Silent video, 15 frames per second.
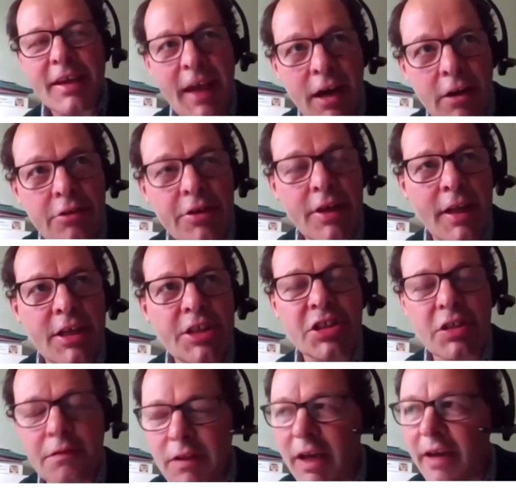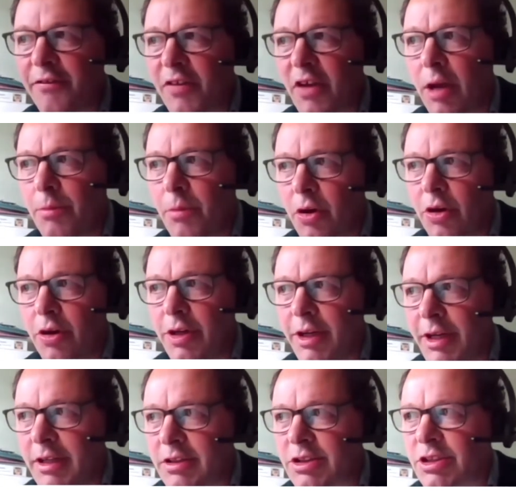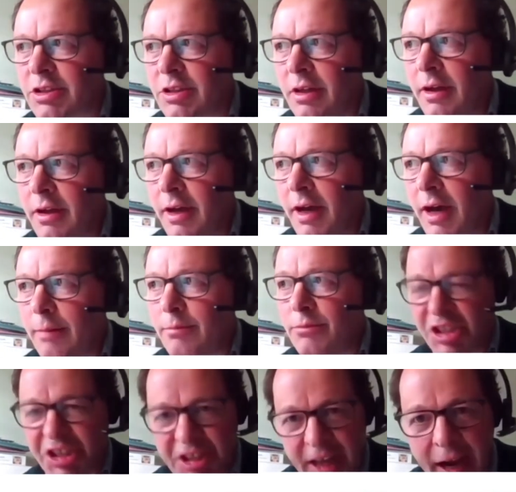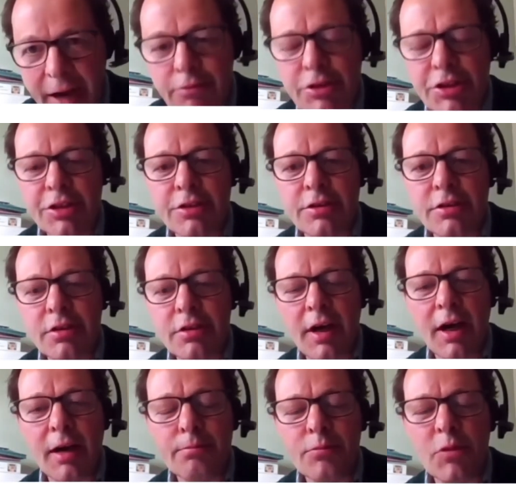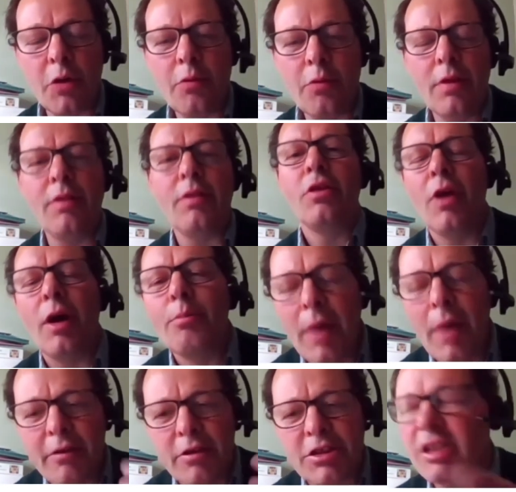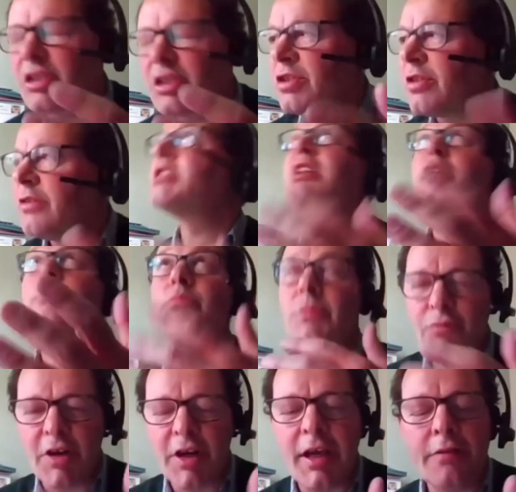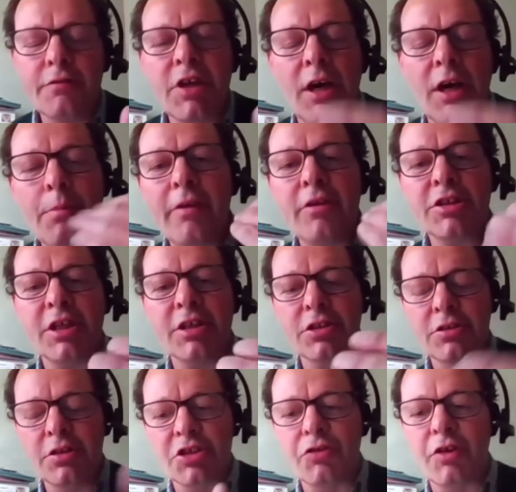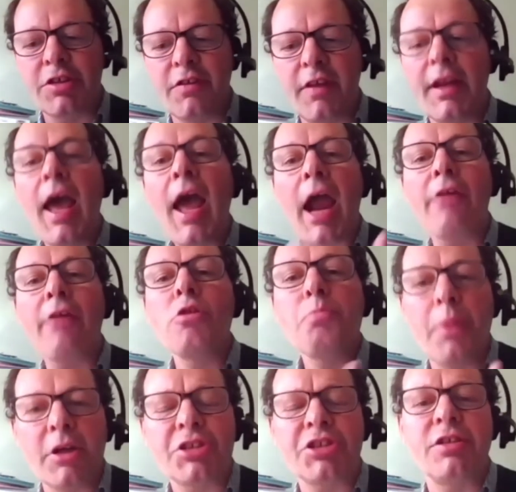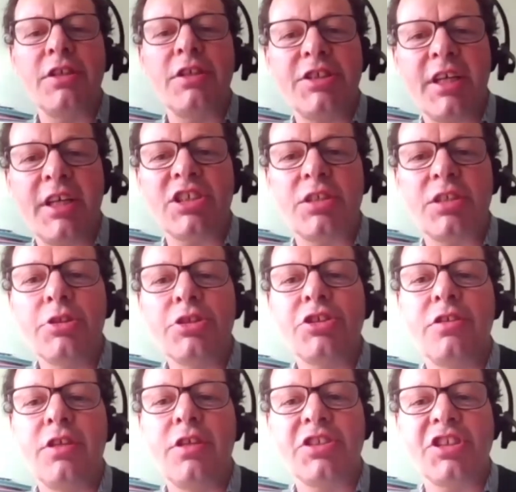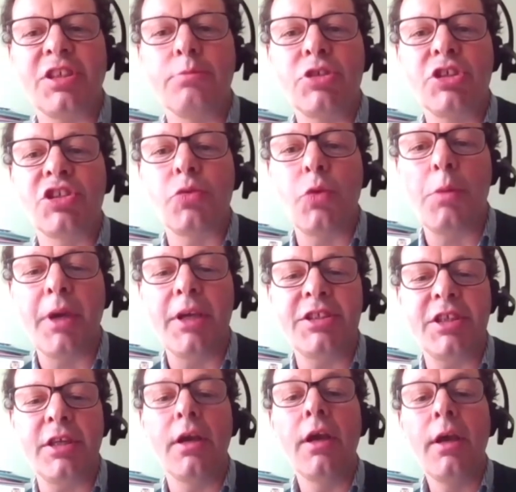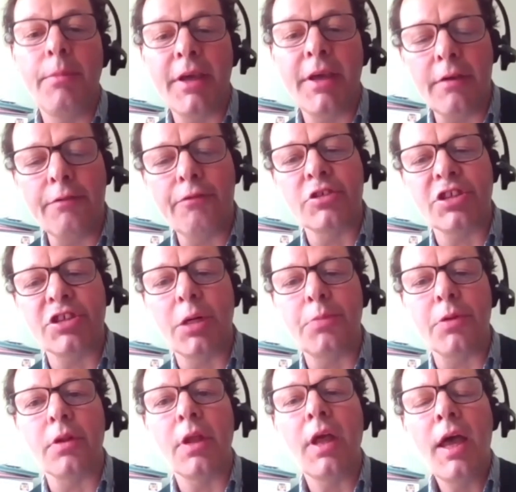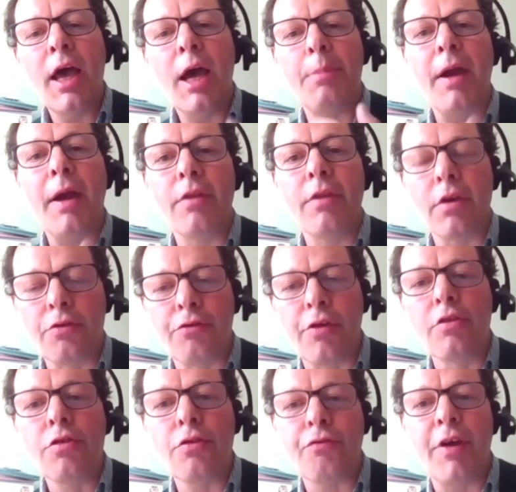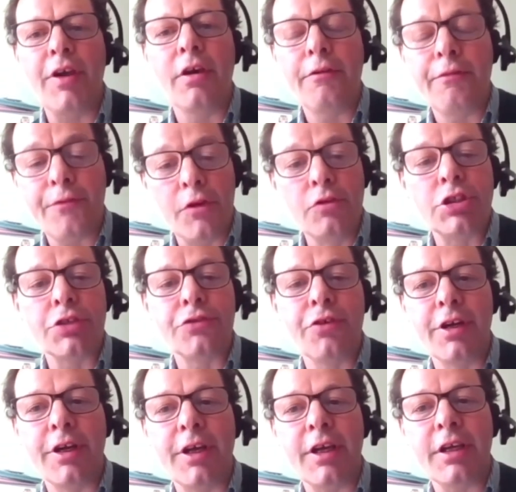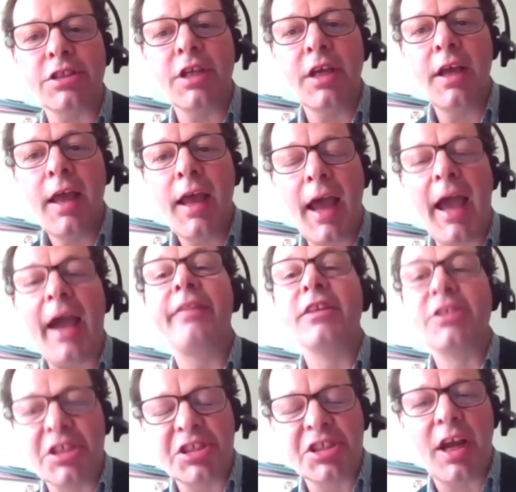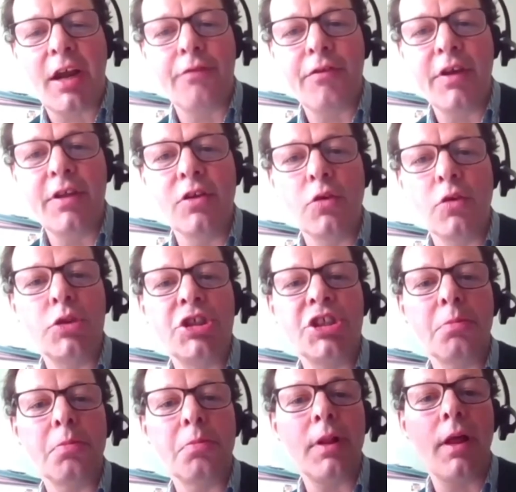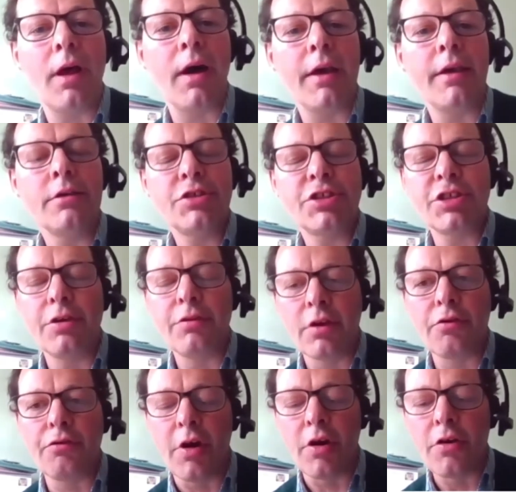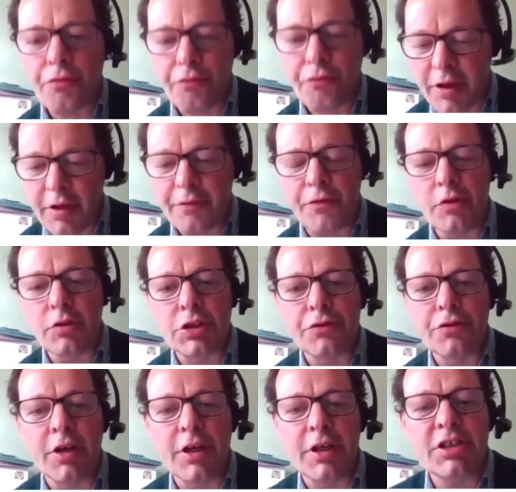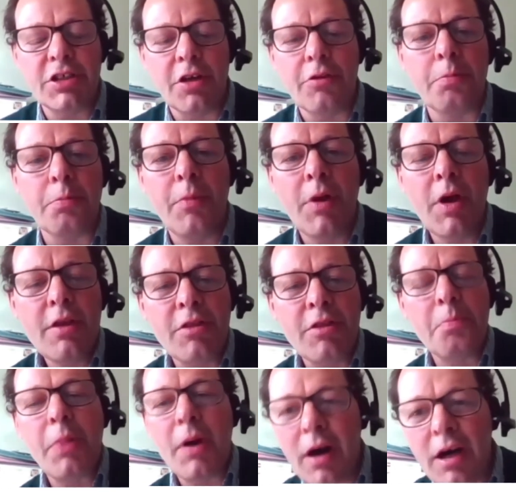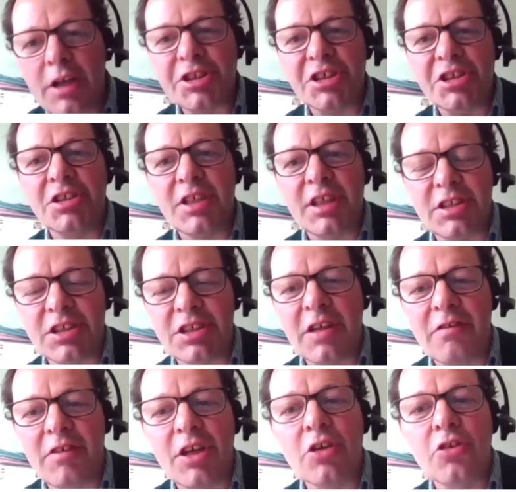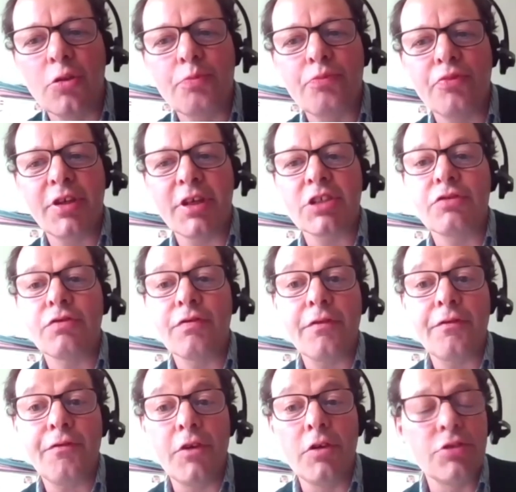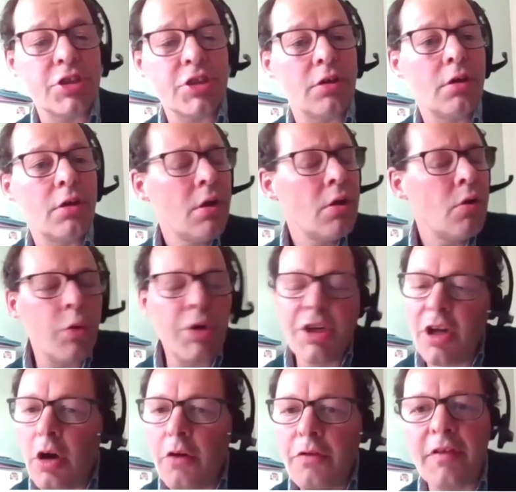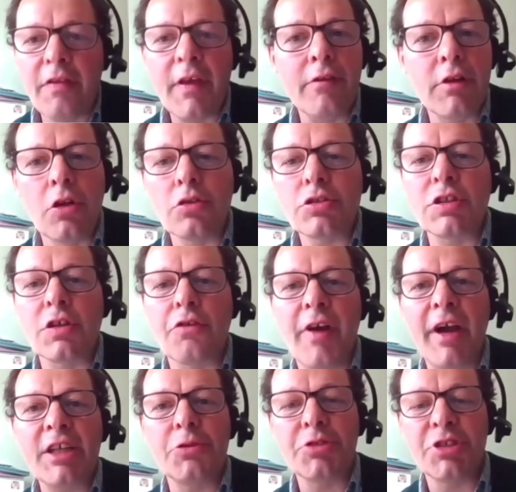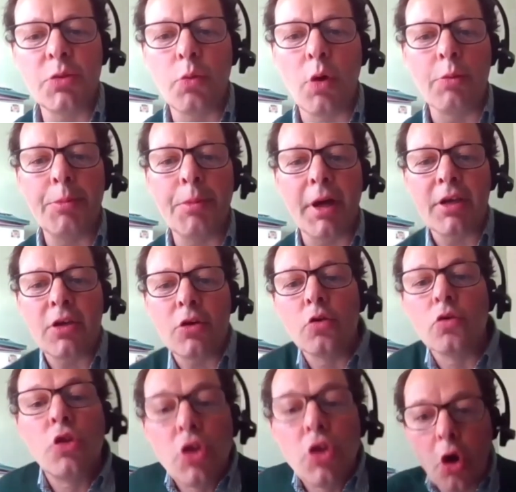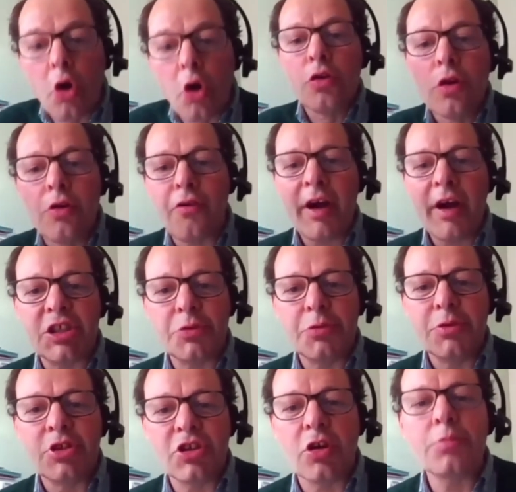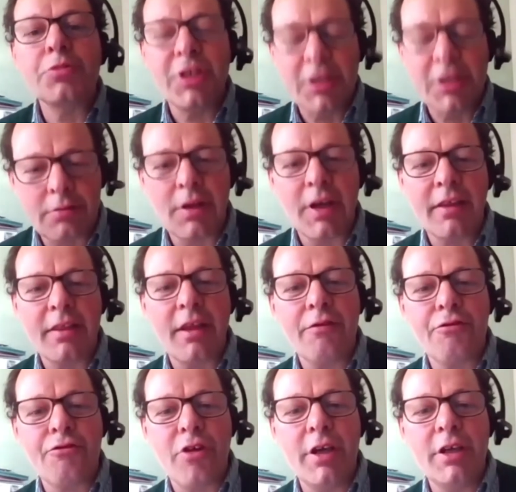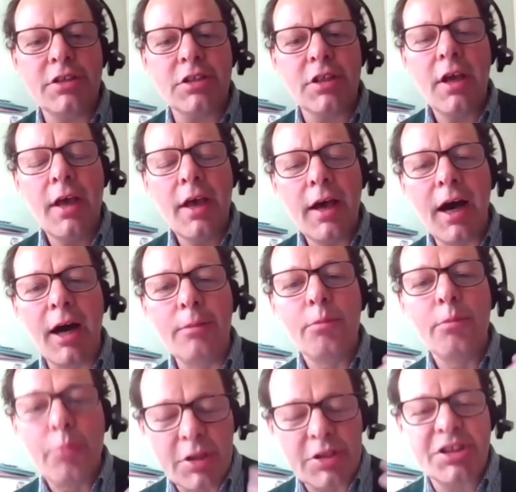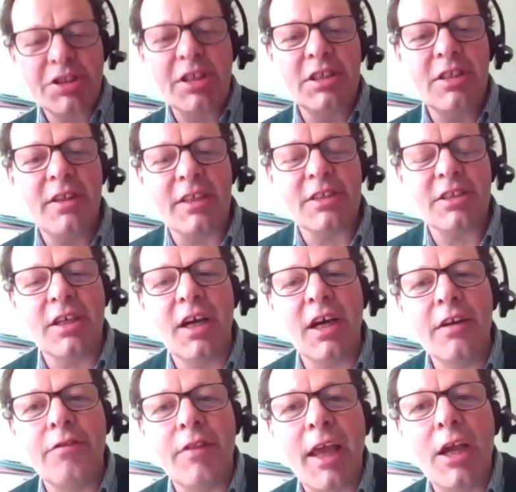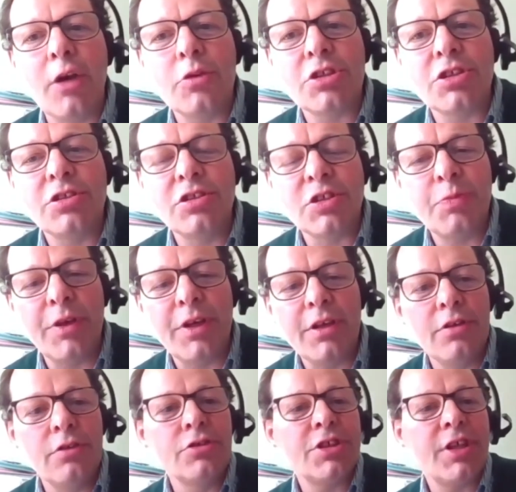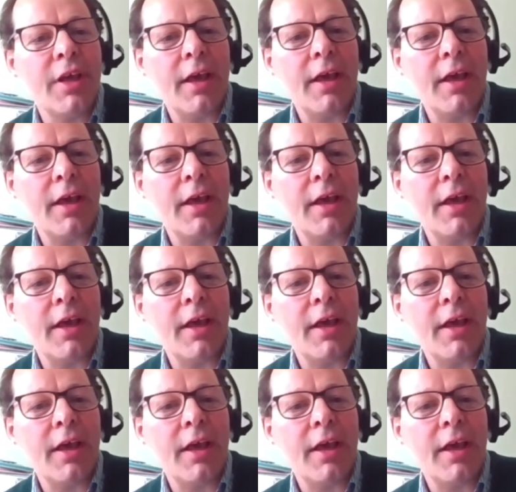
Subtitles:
the calculation of lifetime earnings discounted. Mary touched on this. I'm running out of time. Mary touched on this right at the end. How robust are these estimates, the assumptions we're making, for example, about the growth rate of future earnings and the discount rate that we should apply? So the growth rate of future earnings, you know, the past isn't necessarily a good predictor of the future. We know that there are lots of graduates in what we might call non-graduate jobs. I don't like that phrase, but essentially that's the kind of language that's being used